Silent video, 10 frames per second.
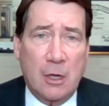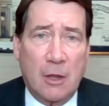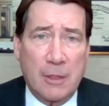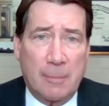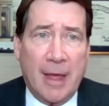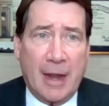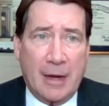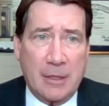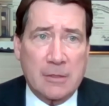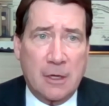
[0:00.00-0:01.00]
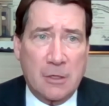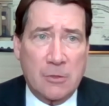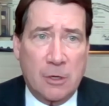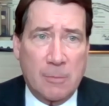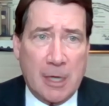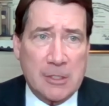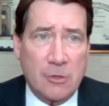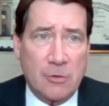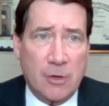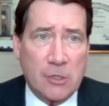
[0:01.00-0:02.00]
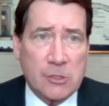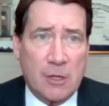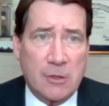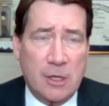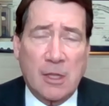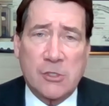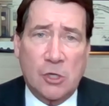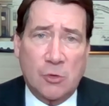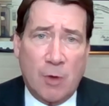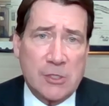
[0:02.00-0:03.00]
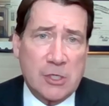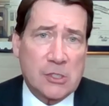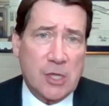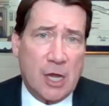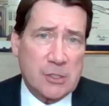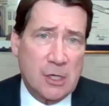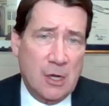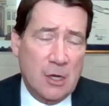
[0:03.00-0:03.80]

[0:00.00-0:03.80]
on the planet during my tenure there. So I think that's a great success,